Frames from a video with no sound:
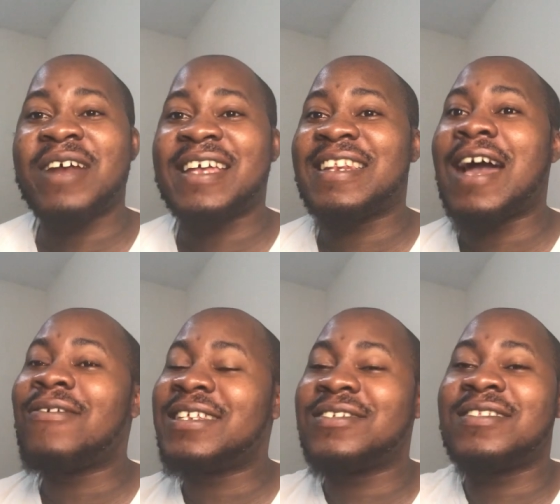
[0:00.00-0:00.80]
right
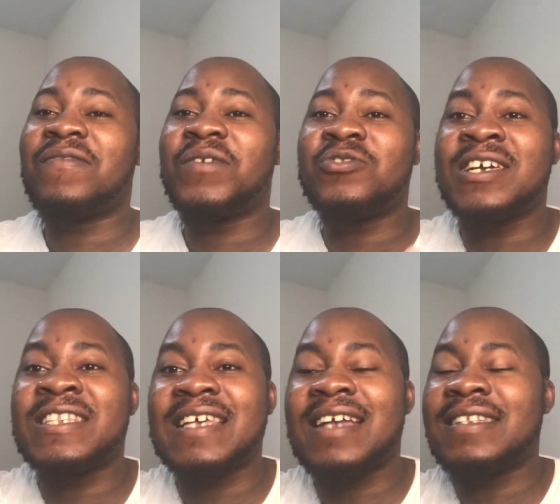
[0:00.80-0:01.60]
now this is just a video ad,
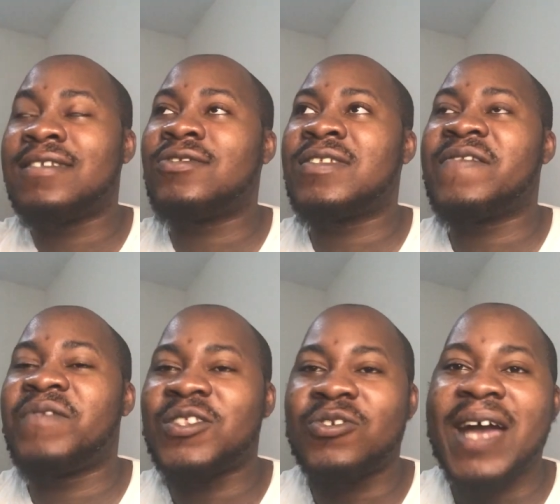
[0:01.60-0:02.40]
this is just a
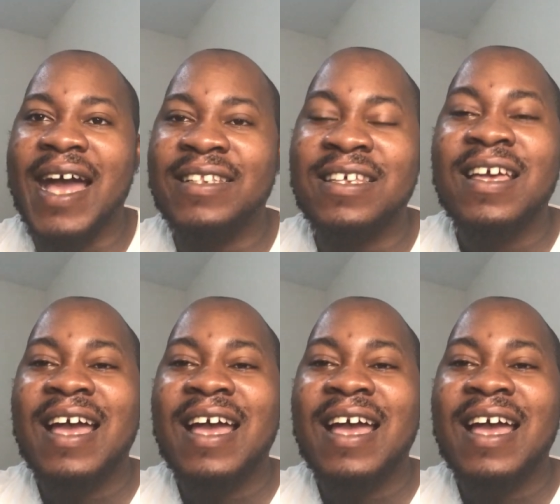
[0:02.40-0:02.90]
video ad